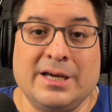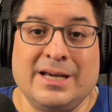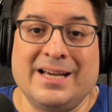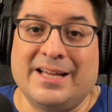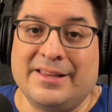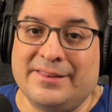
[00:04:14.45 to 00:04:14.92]

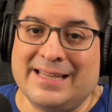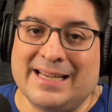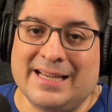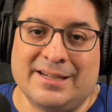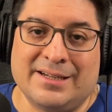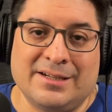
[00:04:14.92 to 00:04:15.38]

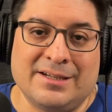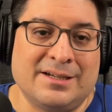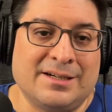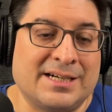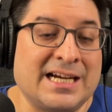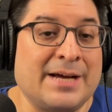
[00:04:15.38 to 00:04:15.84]
that
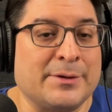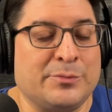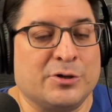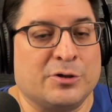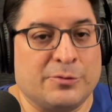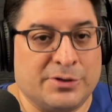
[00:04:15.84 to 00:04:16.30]
comic
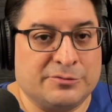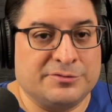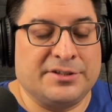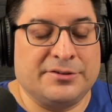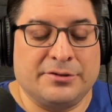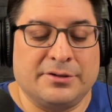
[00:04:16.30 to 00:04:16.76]
book when it was
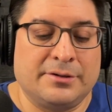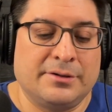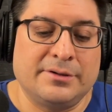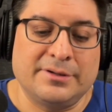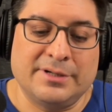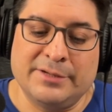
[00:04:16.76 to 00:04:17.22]
under
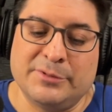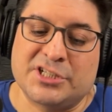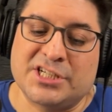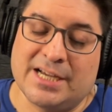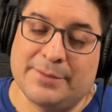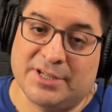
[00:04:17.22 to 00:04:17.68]
Image
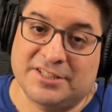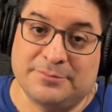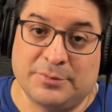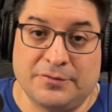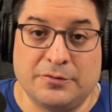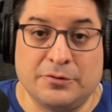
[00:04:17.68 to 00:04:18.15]
Comics
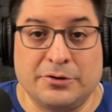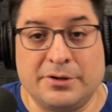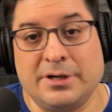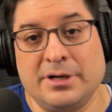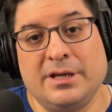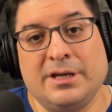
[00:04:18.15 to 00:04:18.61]
before
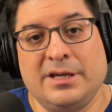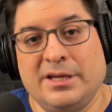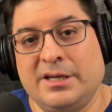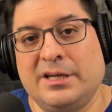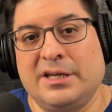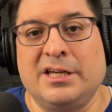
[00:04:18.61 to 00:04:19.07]

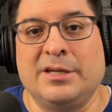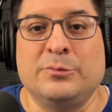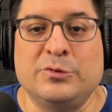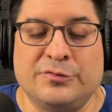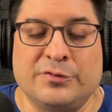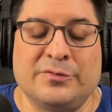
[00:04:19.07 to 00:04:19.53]
it
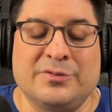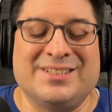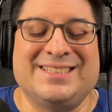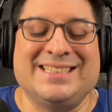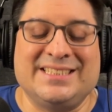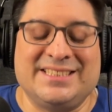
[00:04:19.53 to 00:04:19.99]
moved over to
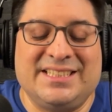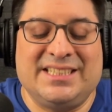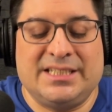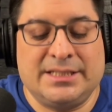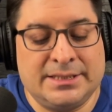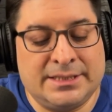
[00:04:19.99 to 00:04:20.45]

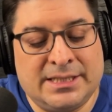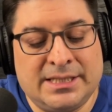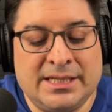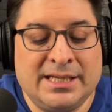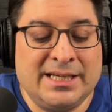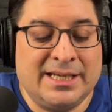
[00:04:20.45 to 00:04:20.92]
DC.
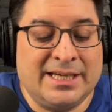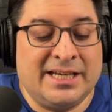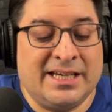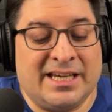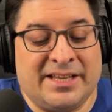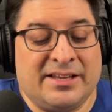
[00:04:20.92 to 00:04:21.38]

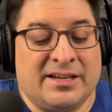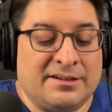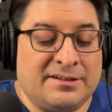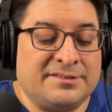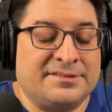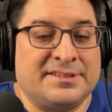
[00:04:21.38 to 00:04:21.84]
And
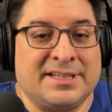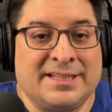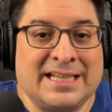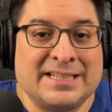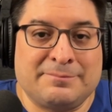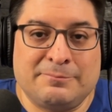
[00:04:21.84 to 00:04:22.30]

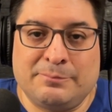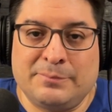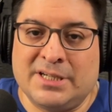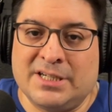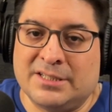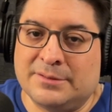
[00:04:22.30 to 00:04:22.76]
that
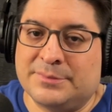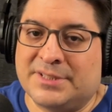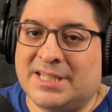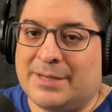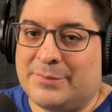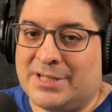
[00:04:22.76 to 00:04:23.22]
becomes the
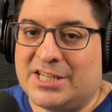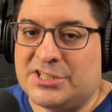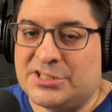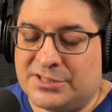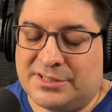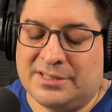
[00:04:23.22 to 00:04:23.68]

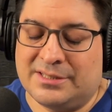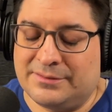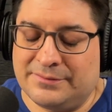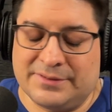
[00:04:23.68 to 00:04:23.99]
combination of,